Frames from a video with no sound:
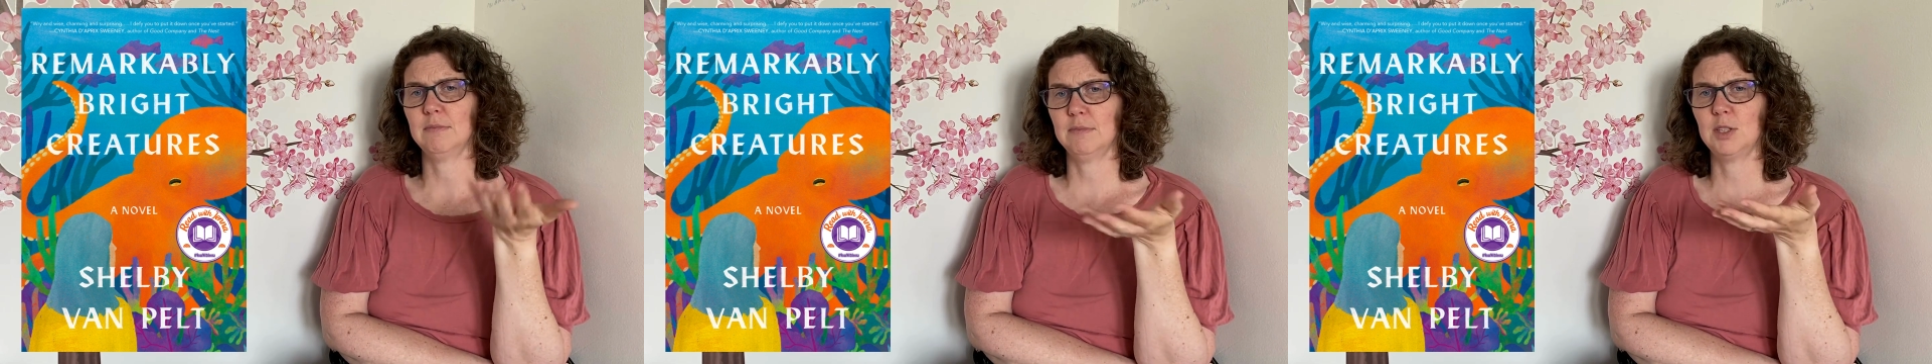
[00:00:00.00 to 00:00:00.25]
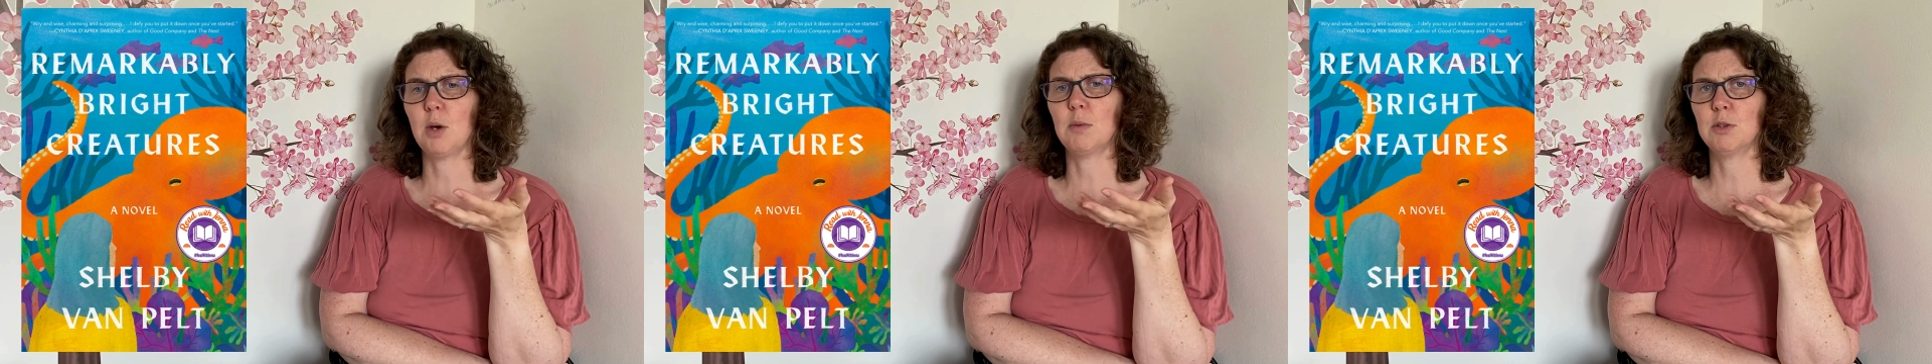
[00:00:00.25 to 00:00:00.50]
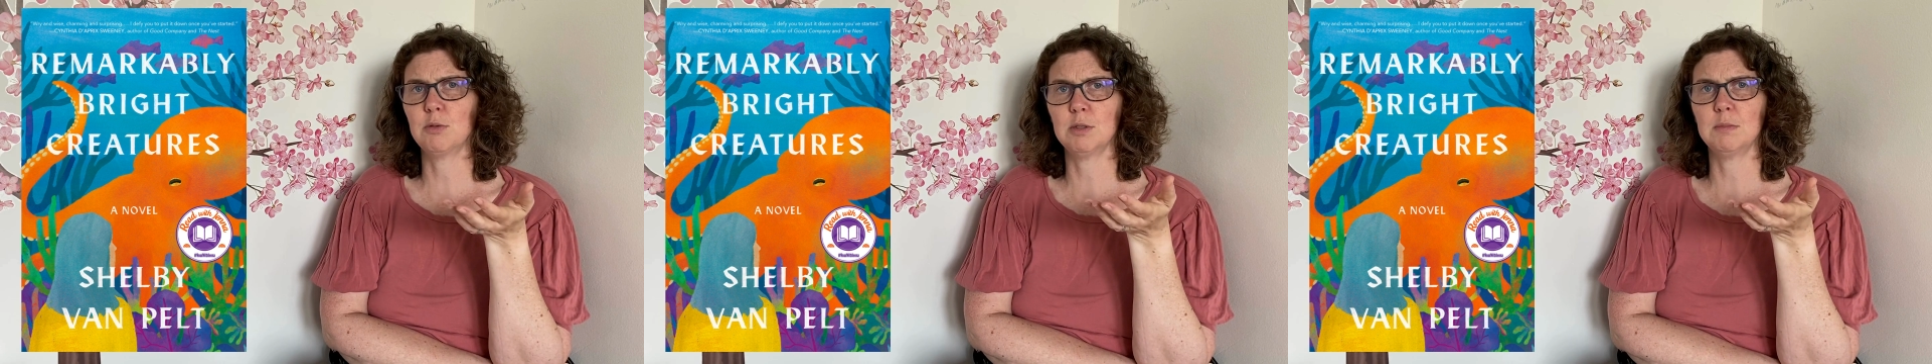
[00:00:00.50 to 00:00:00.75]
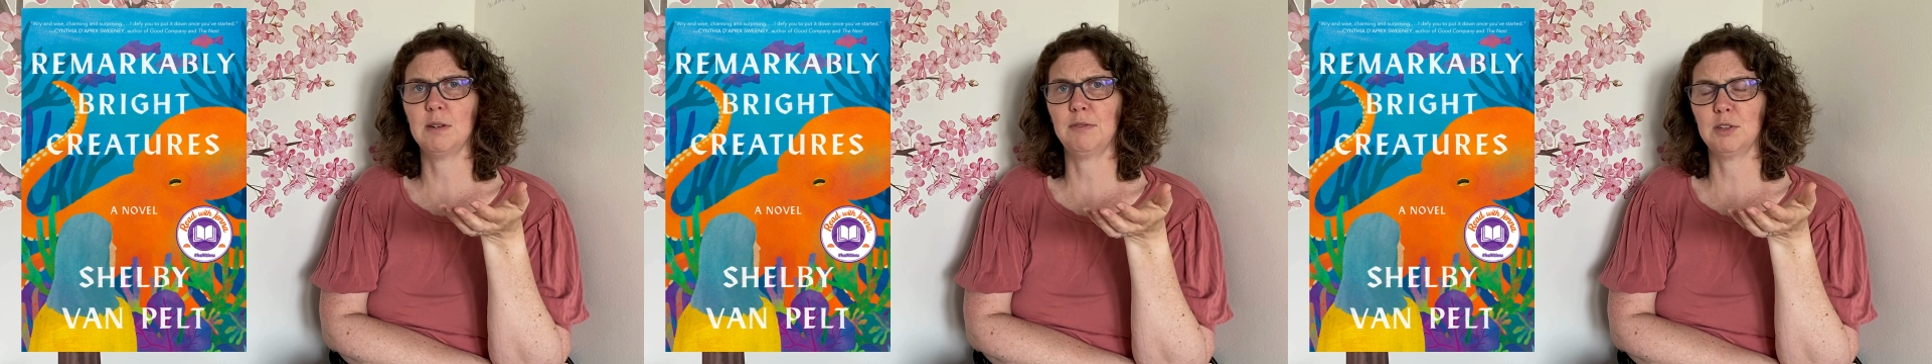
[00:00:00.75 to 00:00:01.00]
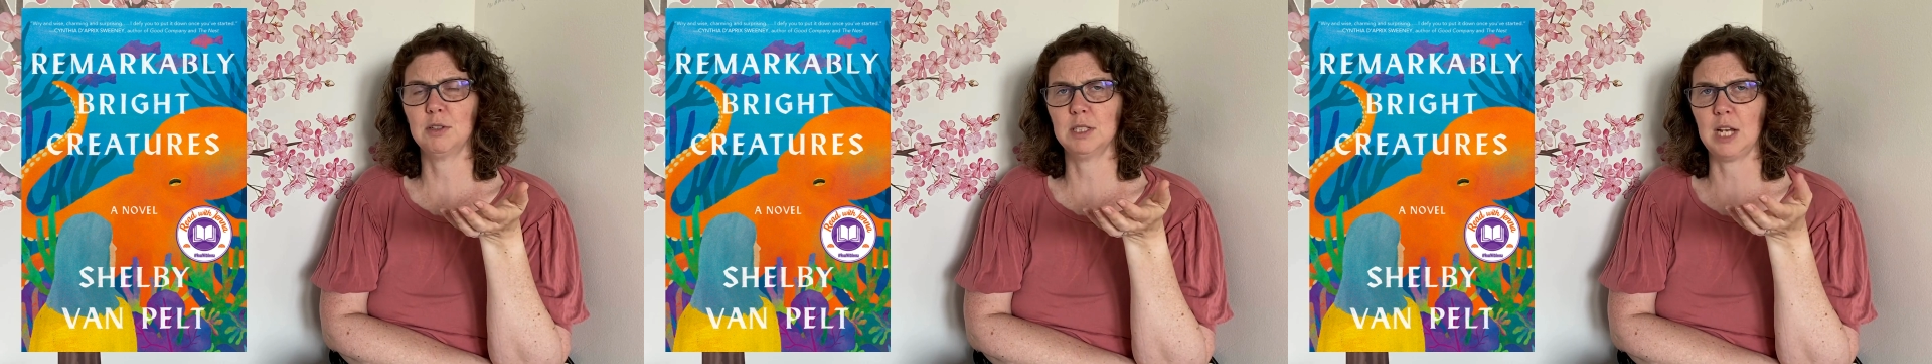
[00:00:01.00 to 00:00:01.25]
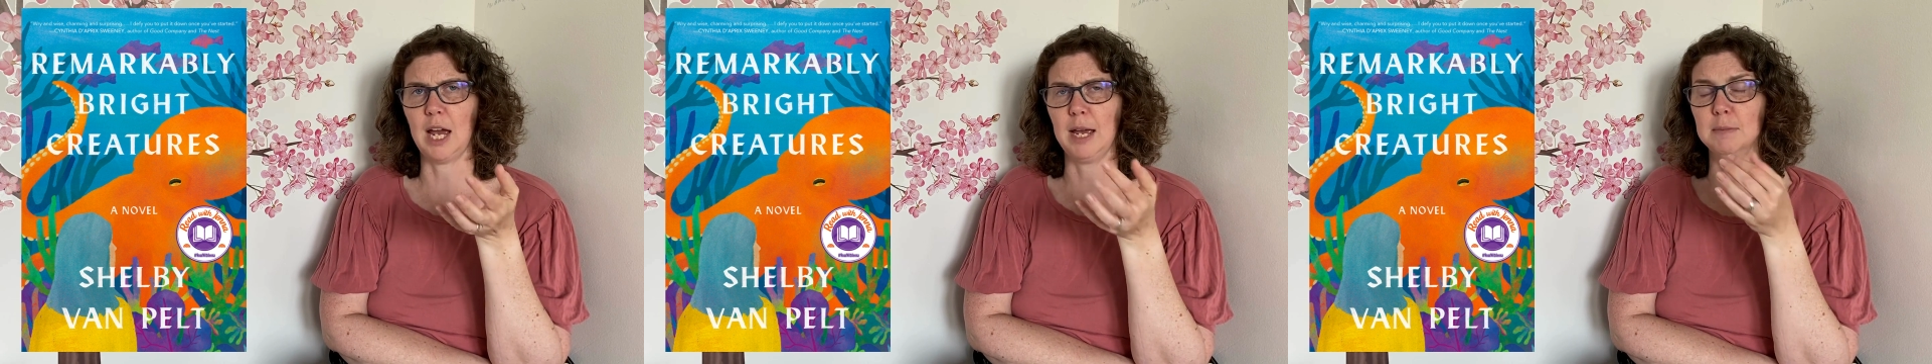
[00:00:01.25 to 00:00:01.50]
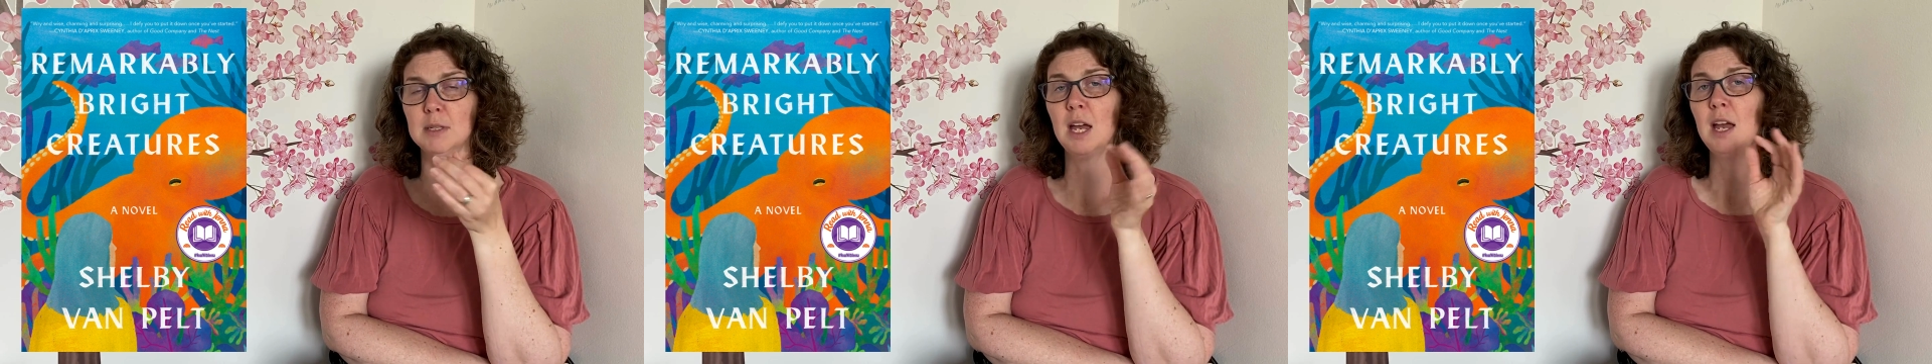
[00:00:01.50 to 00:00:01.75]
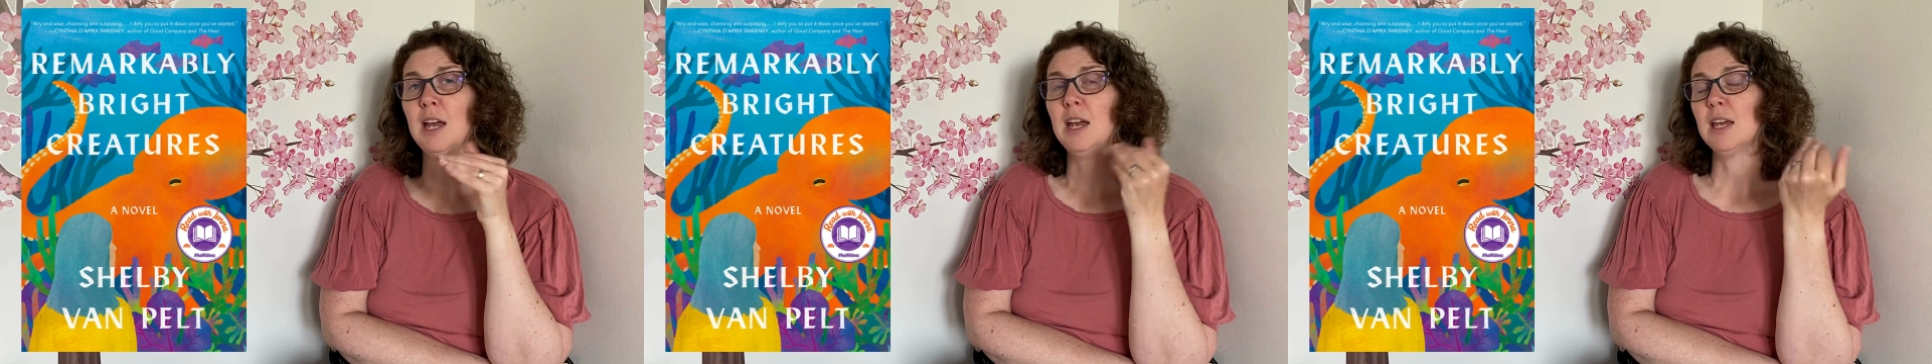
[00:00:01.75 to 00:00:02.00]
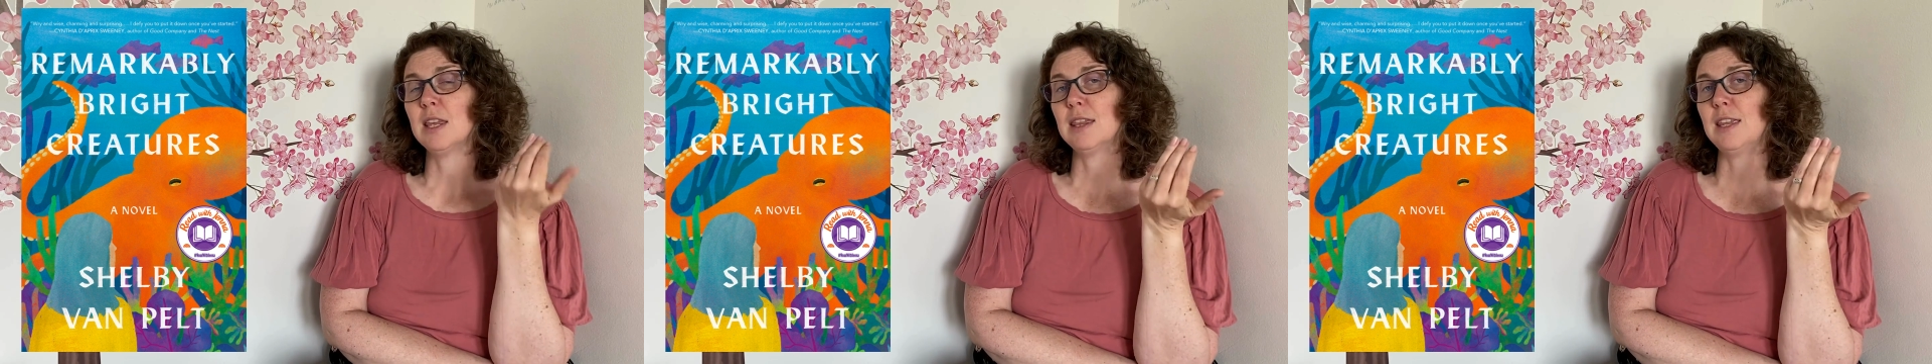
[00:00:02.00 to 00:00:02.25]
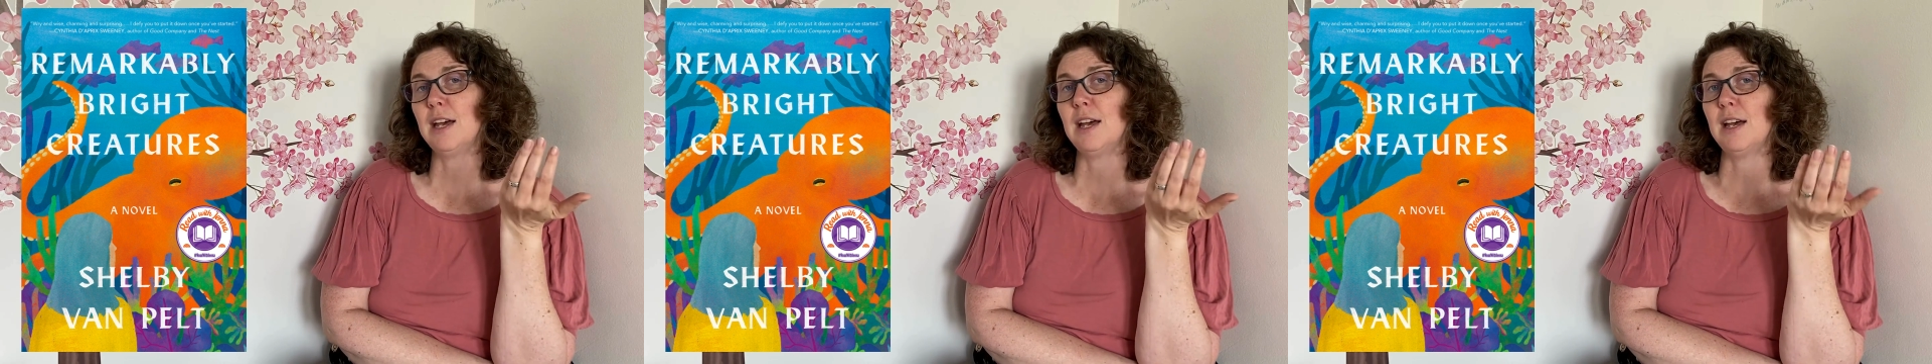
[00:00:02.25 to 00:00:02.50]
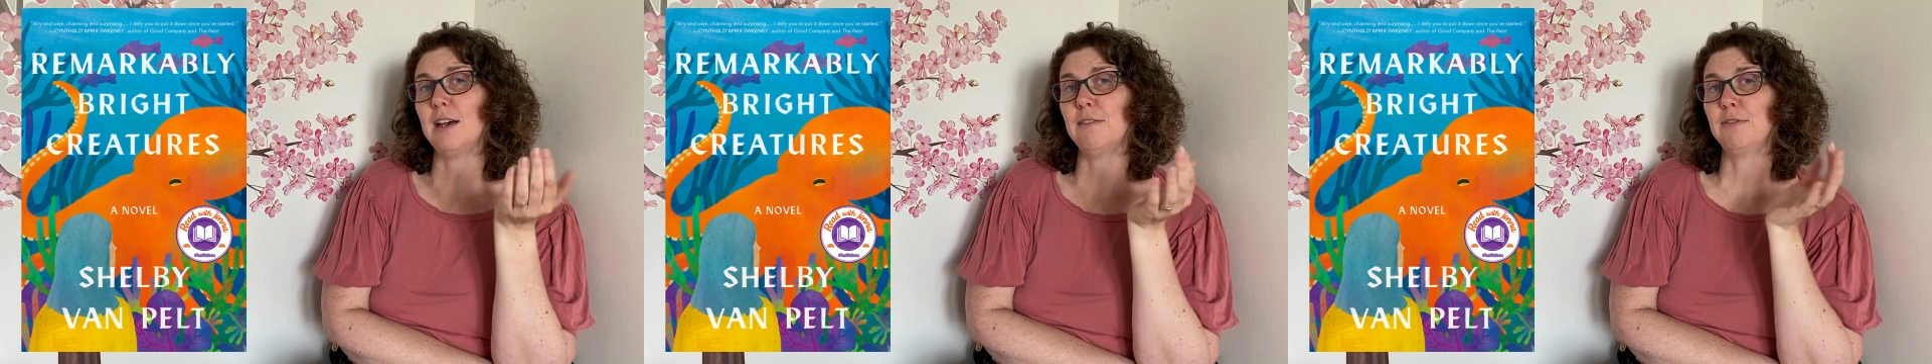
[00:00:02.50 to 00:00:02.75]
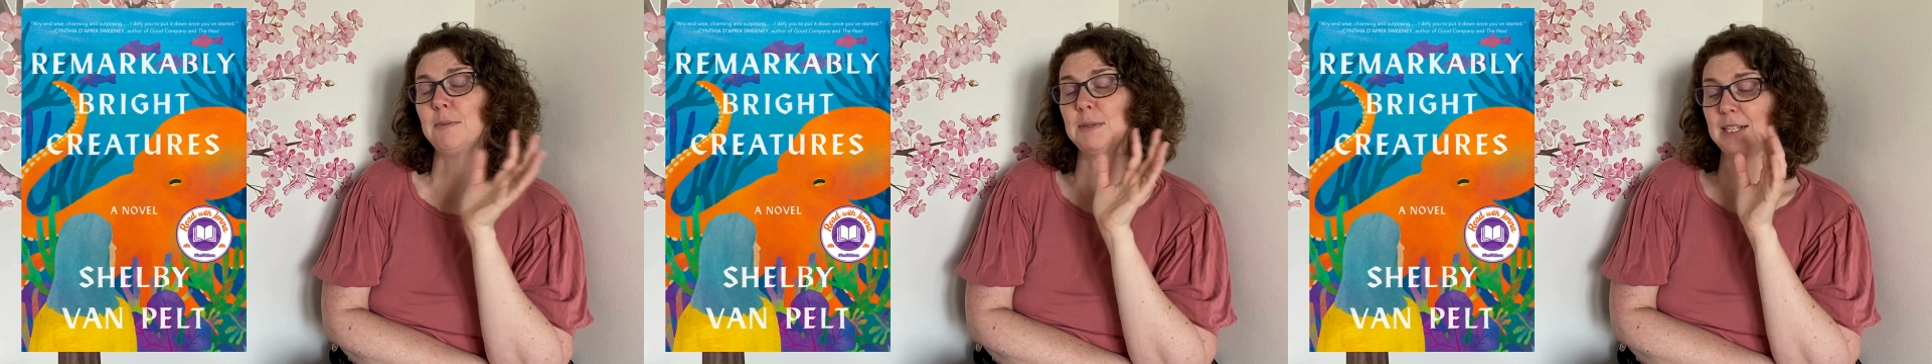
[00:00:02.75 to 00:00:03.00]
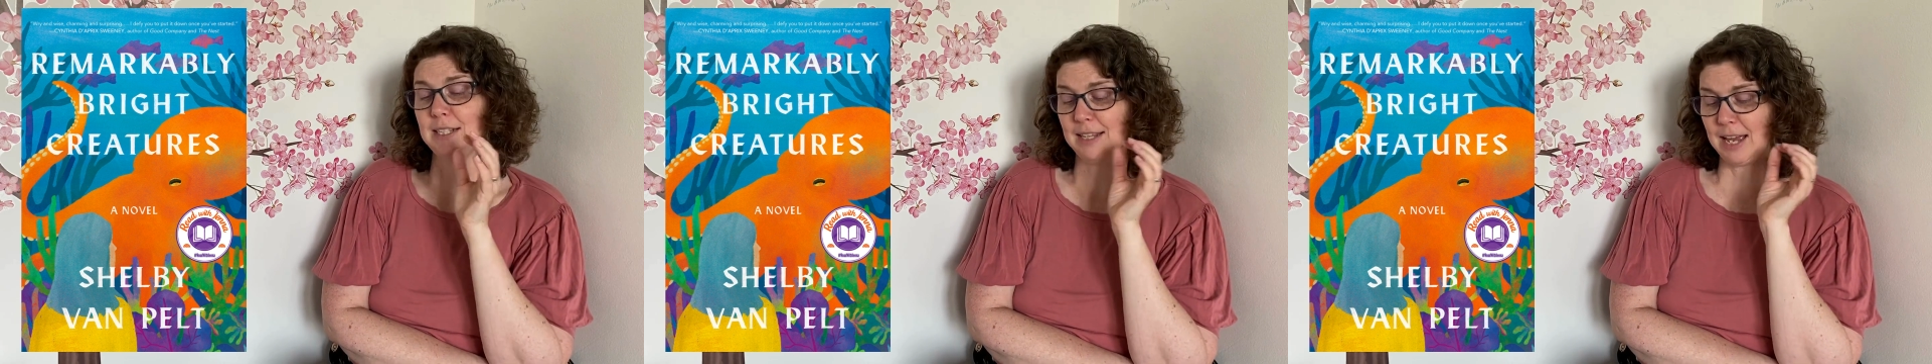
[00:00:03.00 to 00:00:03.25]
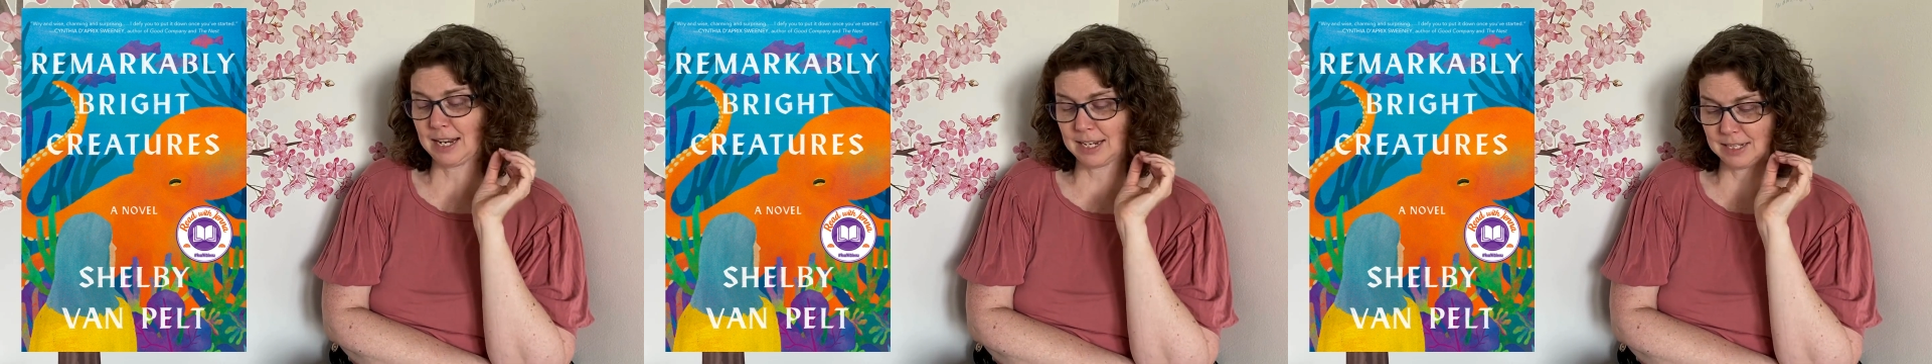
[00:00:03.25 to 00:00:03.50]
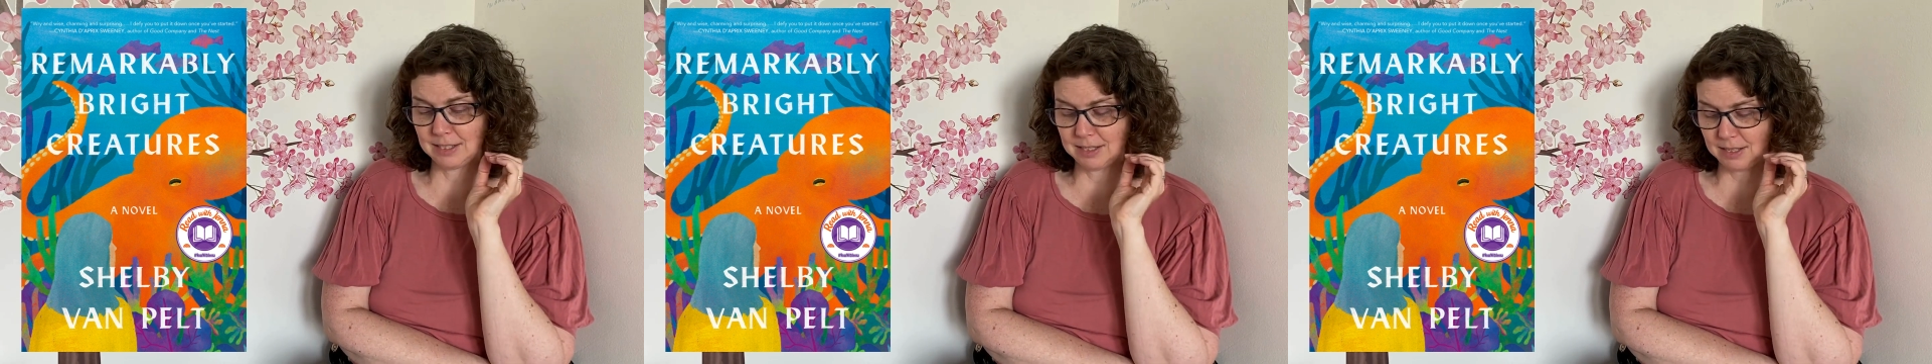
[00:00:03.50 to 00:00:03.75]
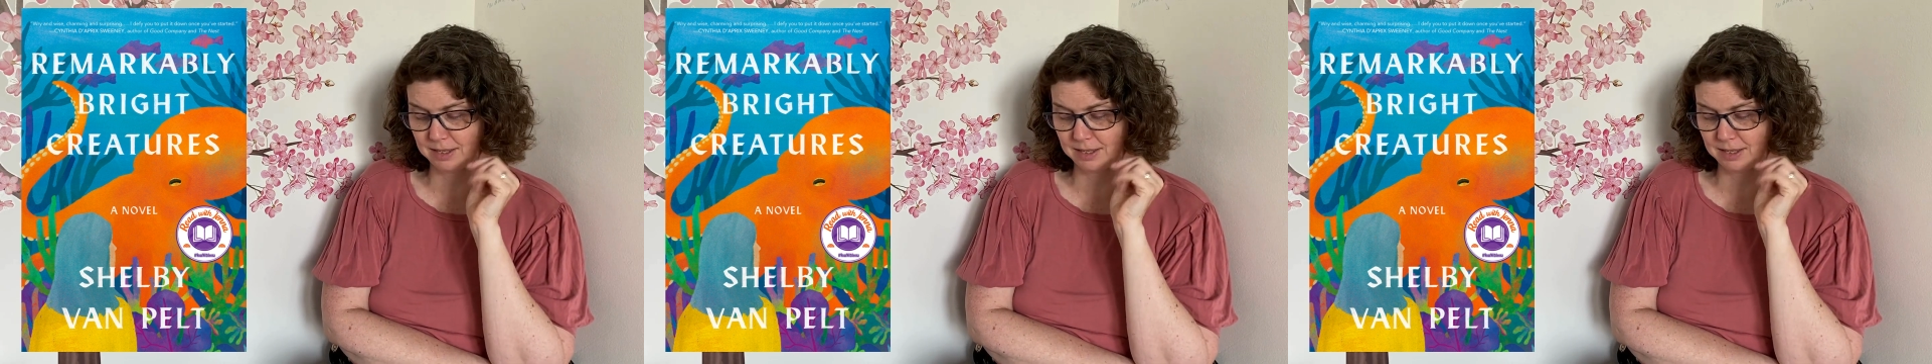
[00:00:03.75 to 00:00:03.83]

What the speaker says: going through some difficult times. The flip side to that is